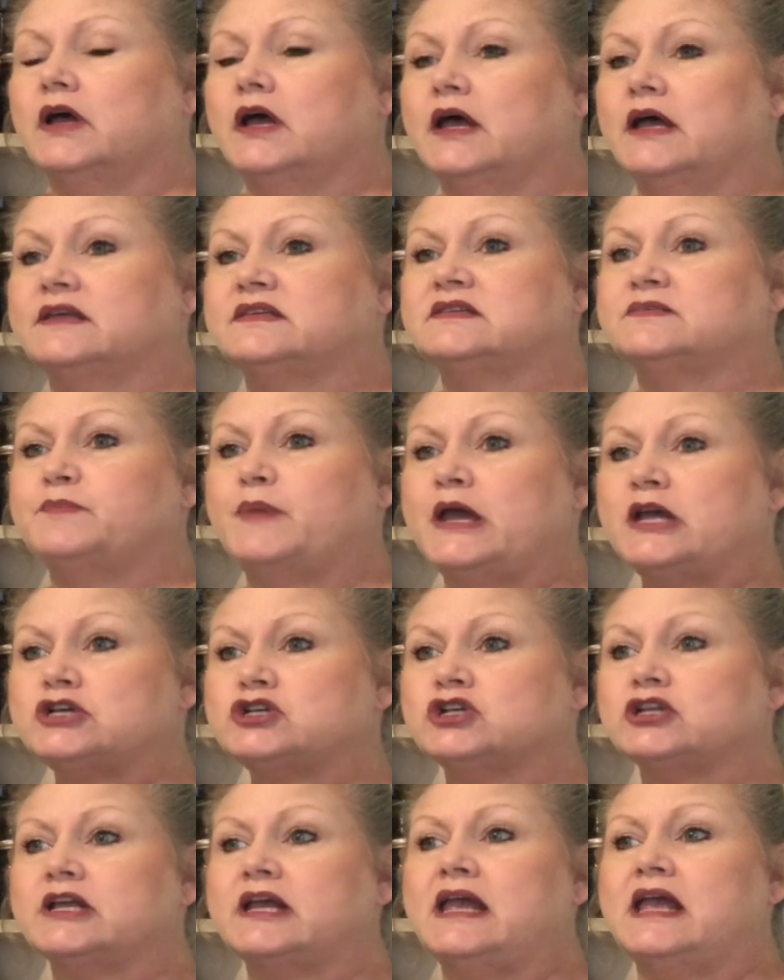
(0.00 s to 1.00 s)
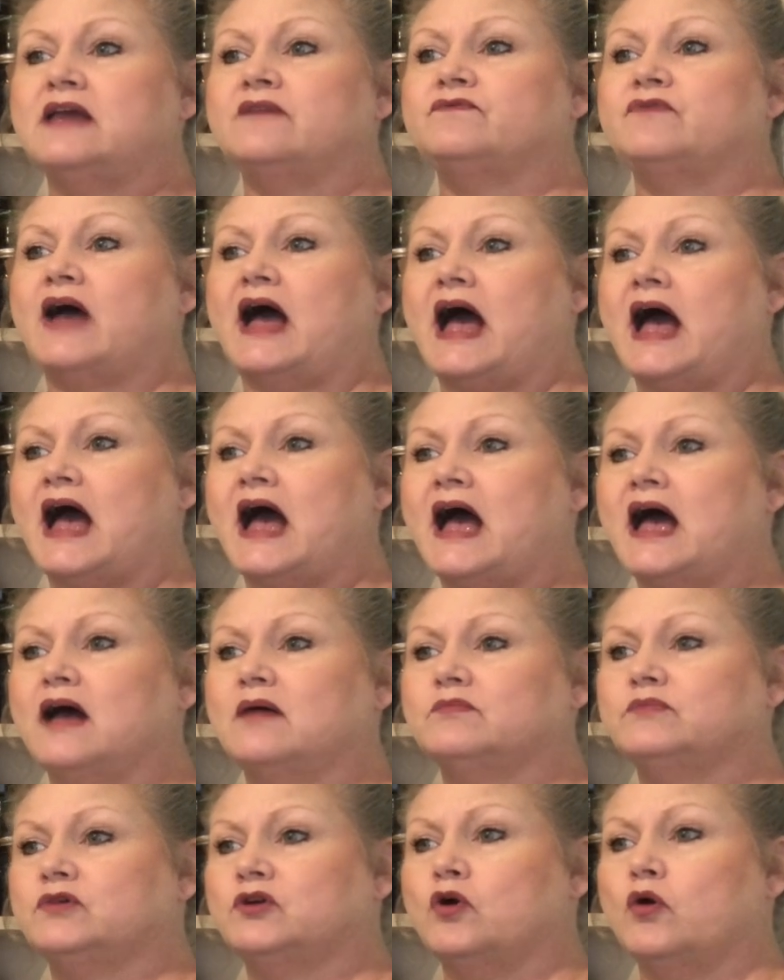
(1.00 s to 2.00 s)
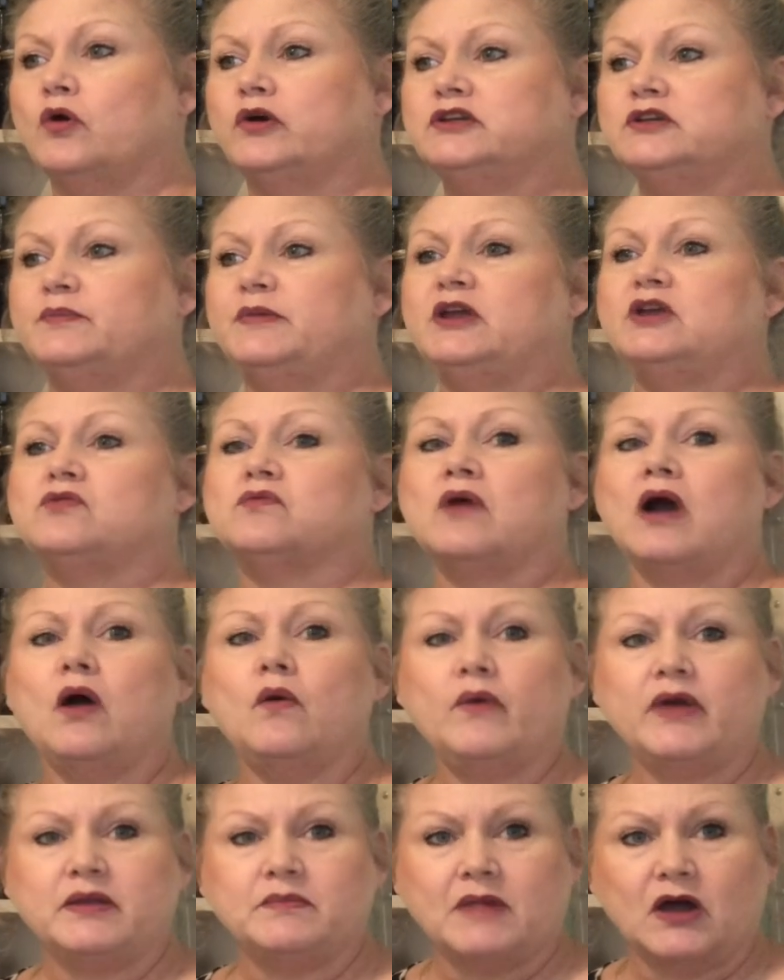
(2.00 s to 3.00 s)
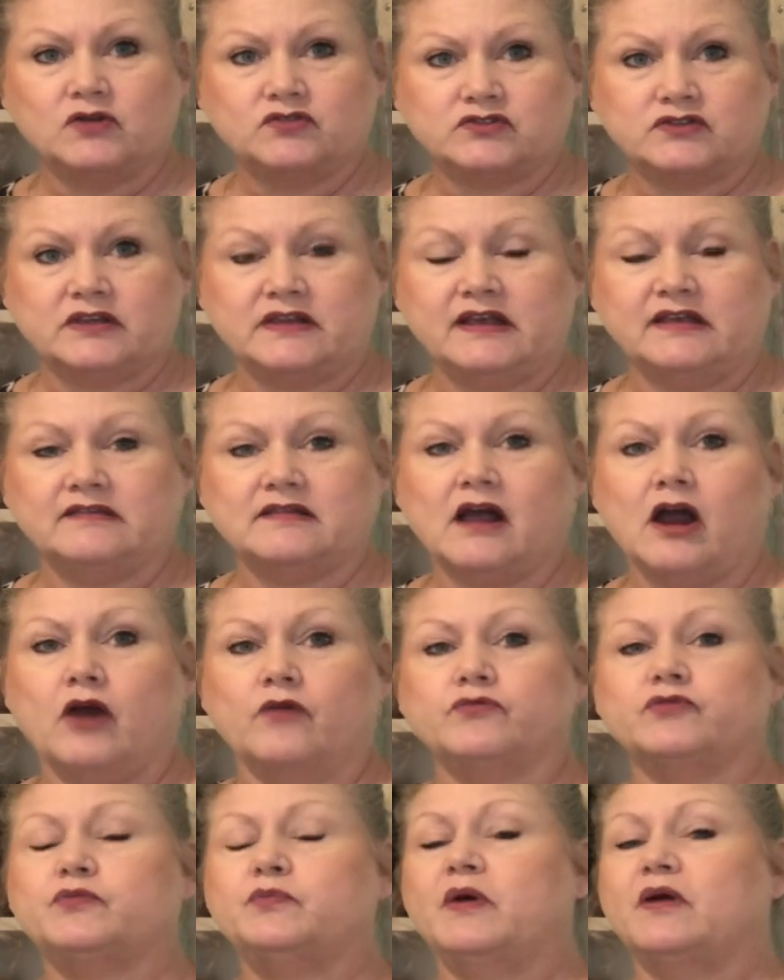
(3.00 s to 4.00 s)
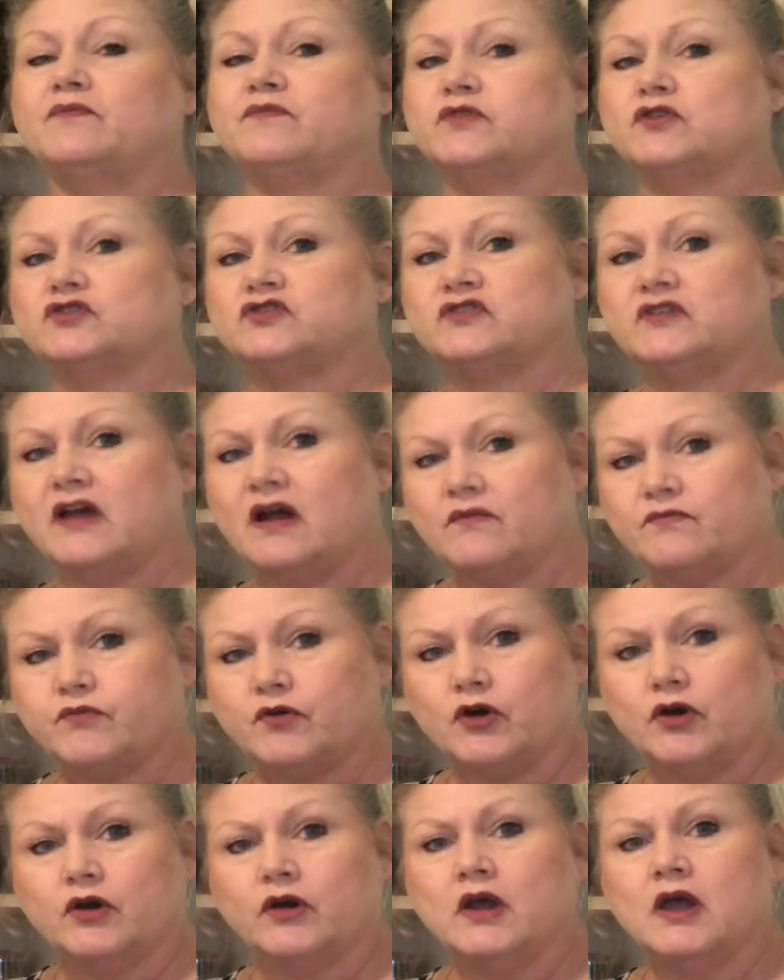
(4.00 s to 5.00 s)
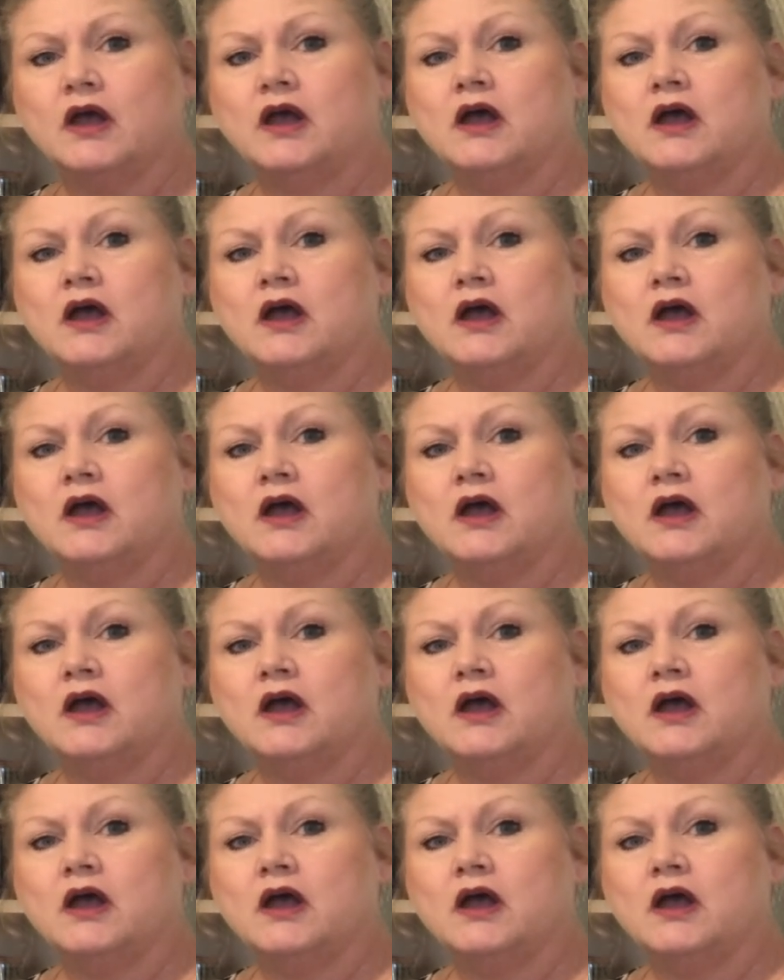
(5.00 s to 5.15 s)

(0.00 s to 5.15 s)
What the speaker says: especially if I'm going to be growing most of these herbs. But for